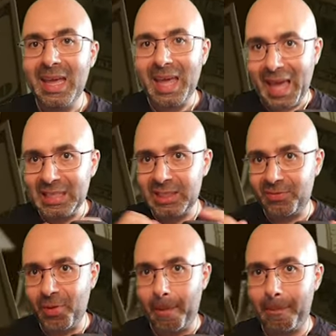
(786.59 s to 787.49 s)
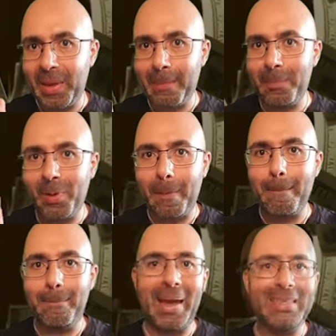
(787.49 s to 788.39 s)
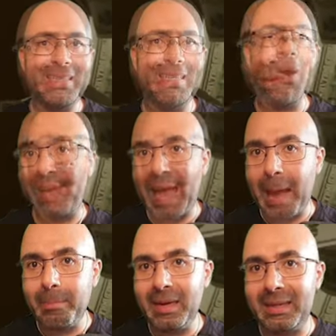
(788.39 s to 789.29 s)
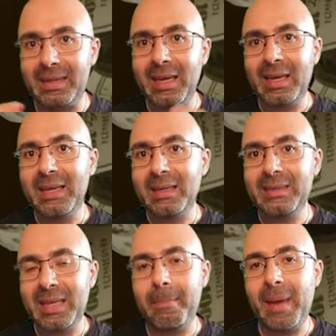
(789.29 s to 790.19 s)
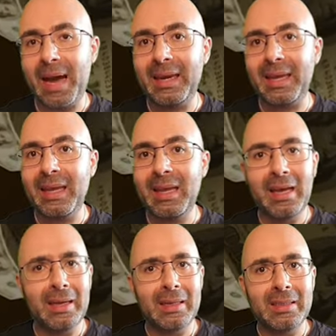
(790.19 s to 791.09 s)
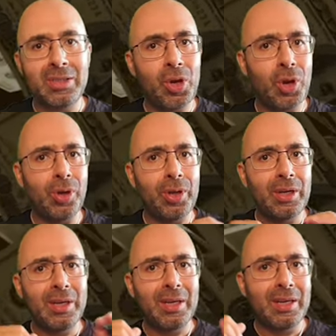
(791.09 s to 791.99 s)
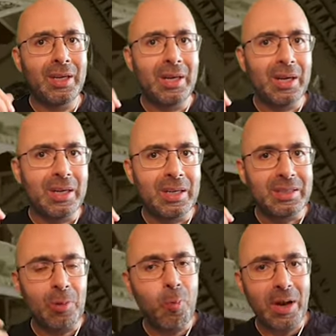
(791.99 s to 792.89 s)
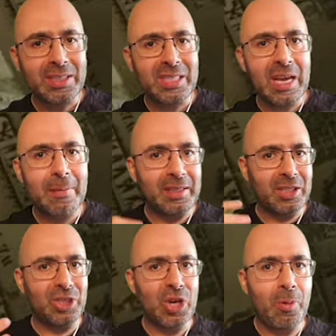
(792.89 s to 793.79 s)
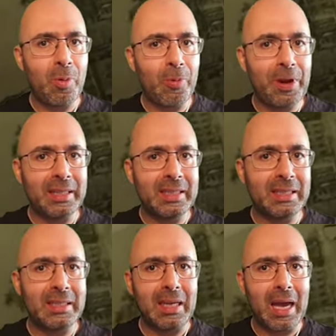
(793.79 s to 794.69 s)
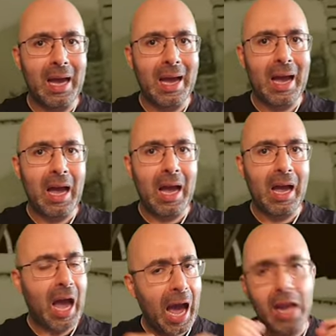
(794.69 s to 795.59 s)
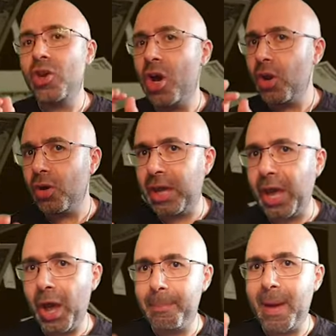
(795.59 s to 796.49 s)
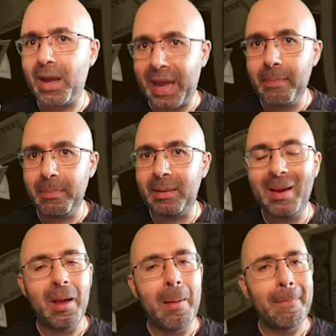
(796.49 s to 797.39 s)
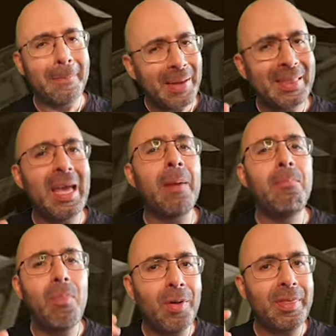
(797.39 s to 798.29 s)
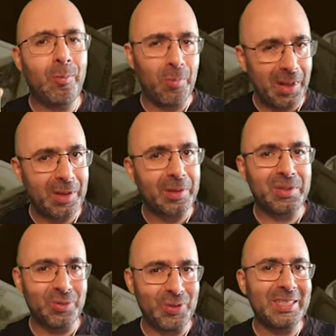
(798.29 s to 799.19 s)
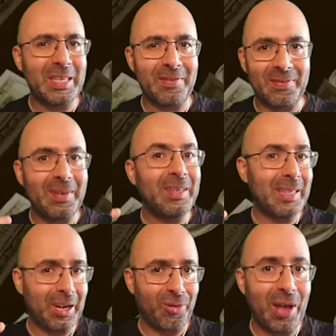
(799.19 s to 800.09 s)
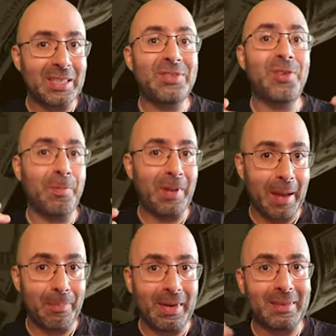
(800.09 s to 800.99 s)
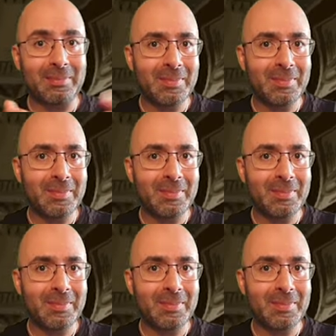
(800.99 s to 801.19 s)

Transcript: It's from people betting, gambling their money. So the Watchtower and the Jehovah Witnesses are not okay about gambling, but they are more than welcome to receive the grants from gambling.